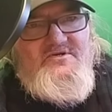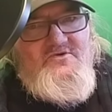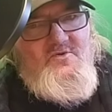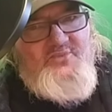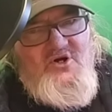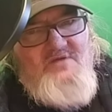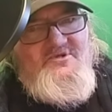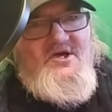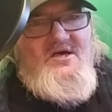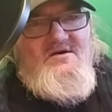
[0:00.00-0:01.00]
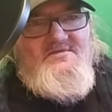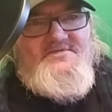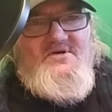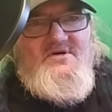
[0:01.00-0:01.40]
you'll probably have